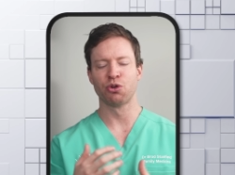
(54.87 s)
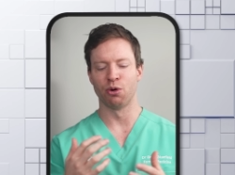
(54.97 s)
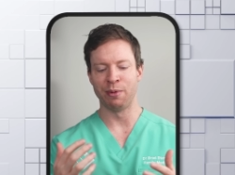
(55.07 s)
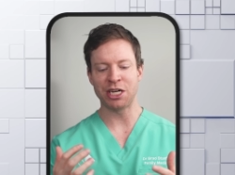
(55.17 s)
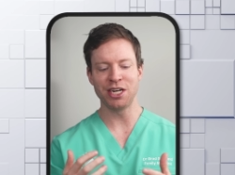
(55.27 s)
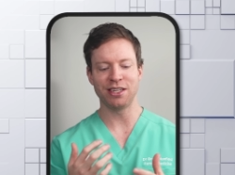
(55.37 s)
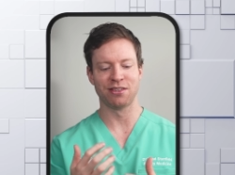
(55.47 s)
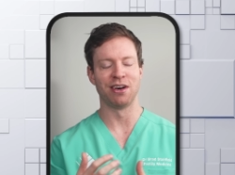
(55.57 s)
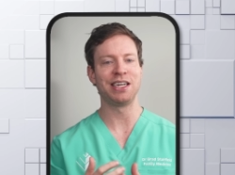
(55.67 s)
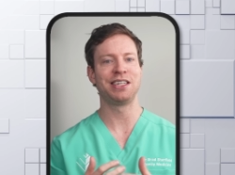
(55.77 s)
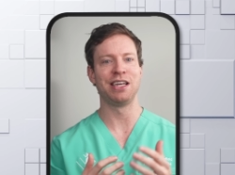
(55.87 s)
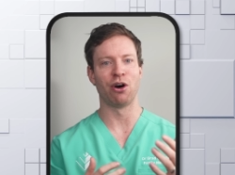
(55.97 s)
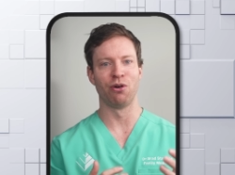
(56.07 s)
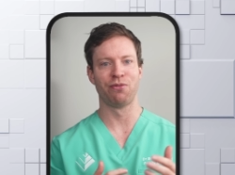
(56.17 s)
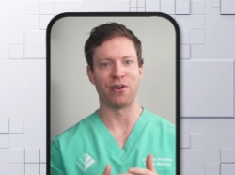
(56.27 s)
So imagine it's
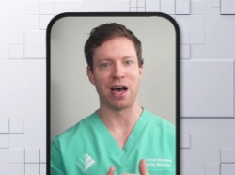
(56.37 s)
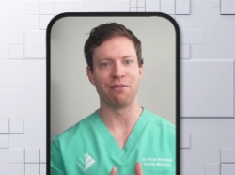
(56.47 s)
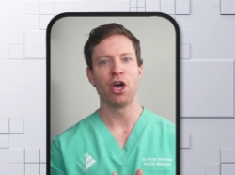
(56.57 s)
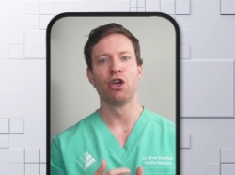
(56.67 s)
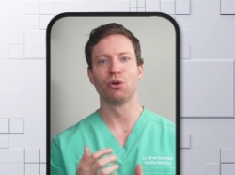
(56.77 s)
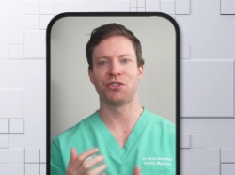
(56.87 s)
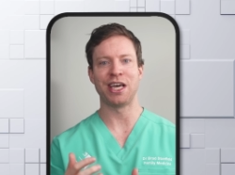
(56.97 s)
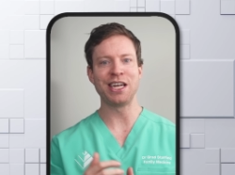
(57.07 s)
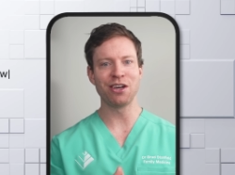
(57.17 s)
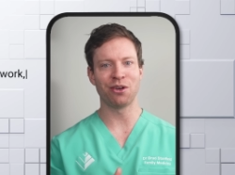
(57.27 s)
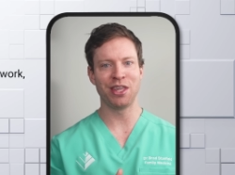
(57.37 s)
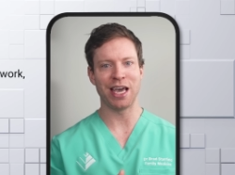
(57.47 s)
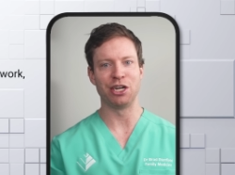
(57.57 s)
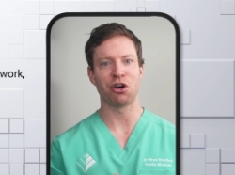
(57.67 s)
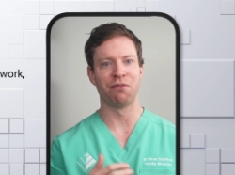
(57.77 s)
1905, you're standing on the
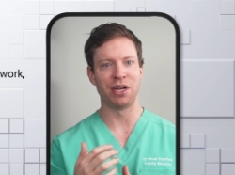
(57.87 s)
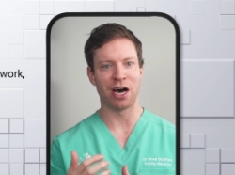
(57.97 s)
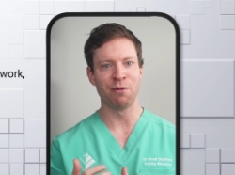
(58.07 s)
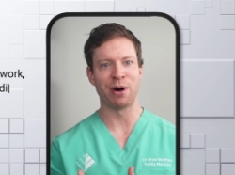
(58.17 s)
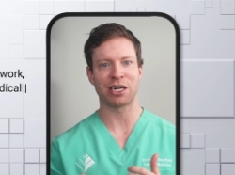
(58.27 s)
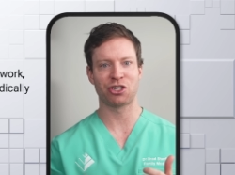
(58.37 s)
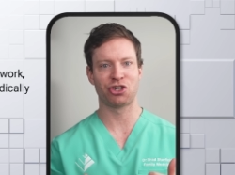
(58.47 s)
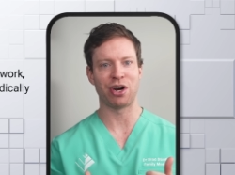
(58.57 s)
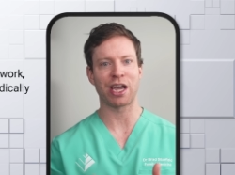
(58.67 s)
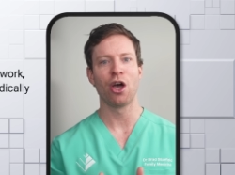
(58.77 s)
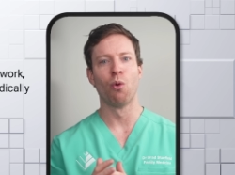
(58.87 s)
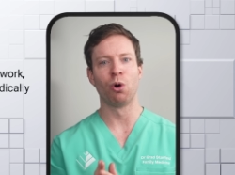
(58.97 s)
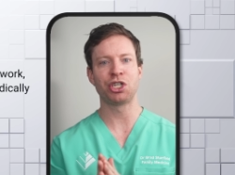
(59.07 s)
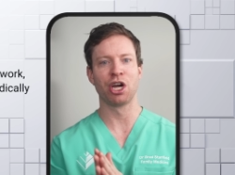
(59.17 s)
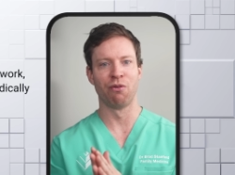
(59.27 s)
edge of an unmarked track
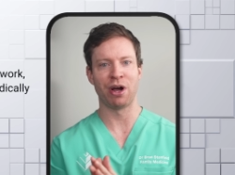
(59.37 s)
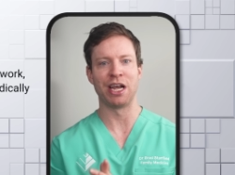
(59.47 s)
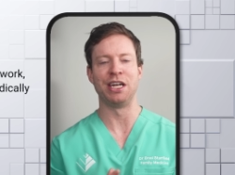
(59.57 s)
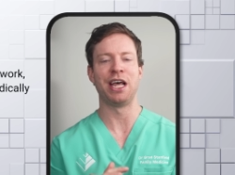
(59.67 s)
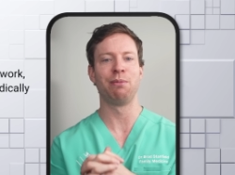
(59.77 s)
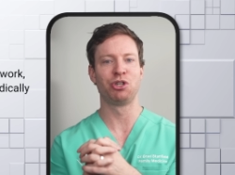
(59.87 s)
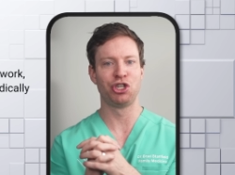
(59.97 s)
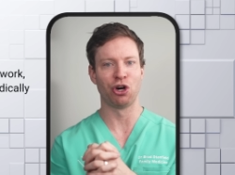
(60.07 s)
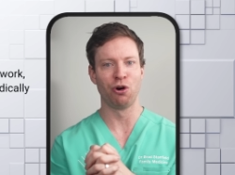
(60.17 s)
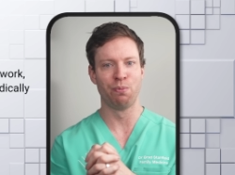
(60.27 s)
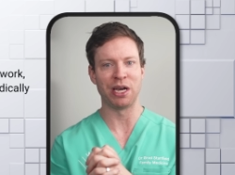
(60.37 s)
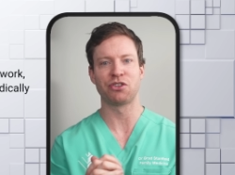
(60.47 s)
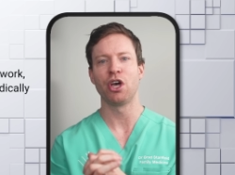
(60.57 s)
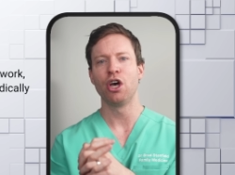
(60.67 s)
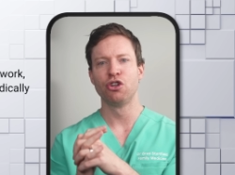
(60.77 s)
watching a runner named named Joe
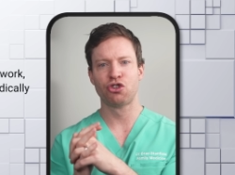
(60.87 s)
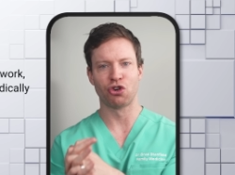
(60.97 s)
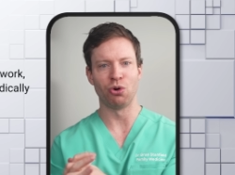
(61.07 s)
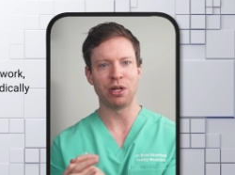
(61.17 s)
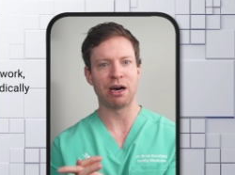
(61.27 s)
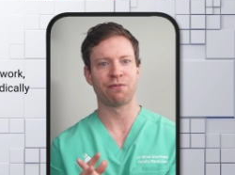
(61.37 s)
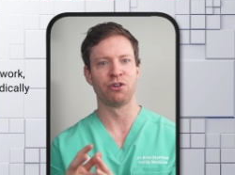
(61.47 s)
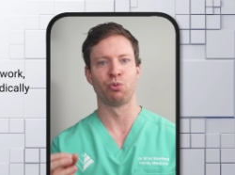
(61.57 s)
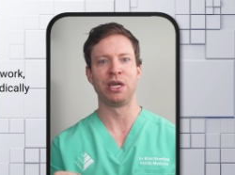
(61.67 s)
Binks stroll out for his